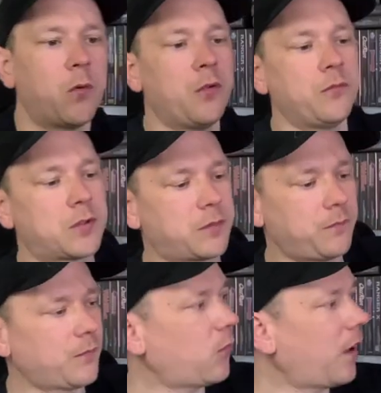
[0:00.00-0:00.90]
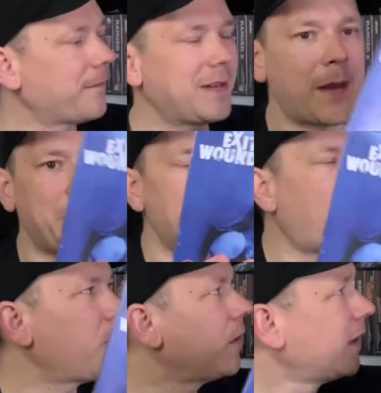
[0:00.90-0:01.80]
wounds. Let me
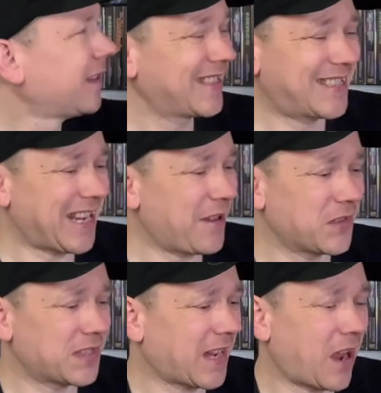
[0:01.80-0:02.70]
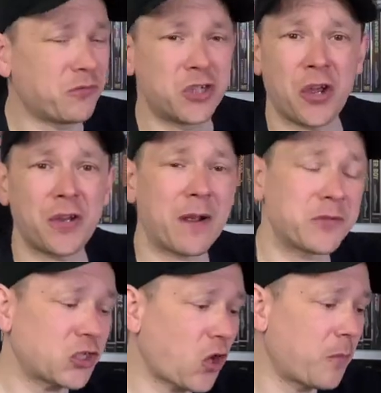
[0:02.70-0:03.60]
know Steven Seagal churned out
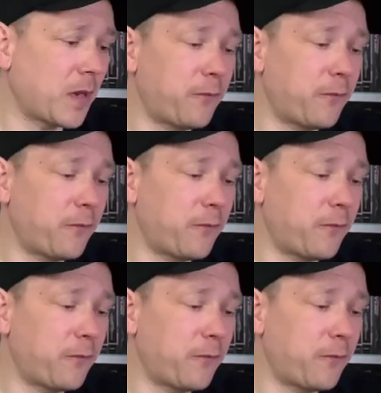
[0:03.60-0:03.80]
so many